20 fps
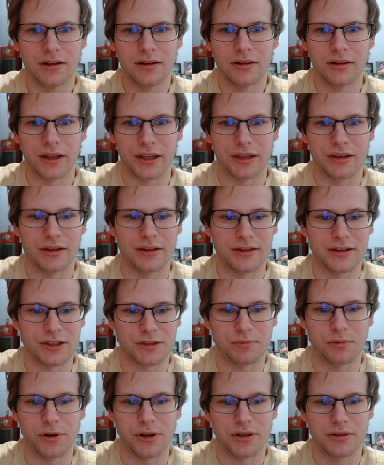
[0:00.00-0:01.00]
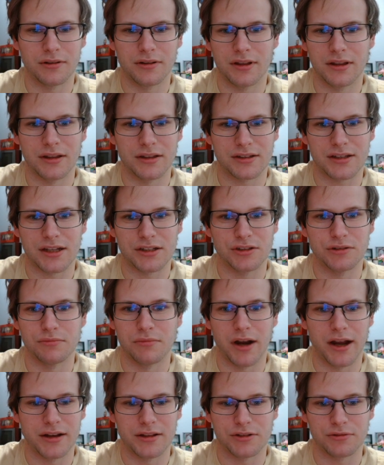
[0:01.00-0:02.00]
Like in this case, you
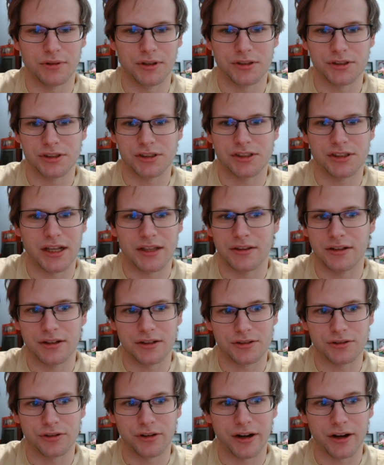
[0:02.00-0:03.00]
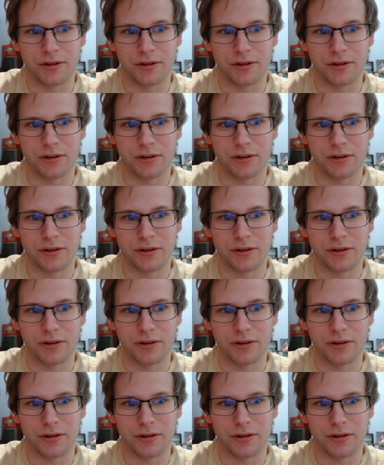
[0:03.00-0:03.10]
might as well just set the Dust Tornado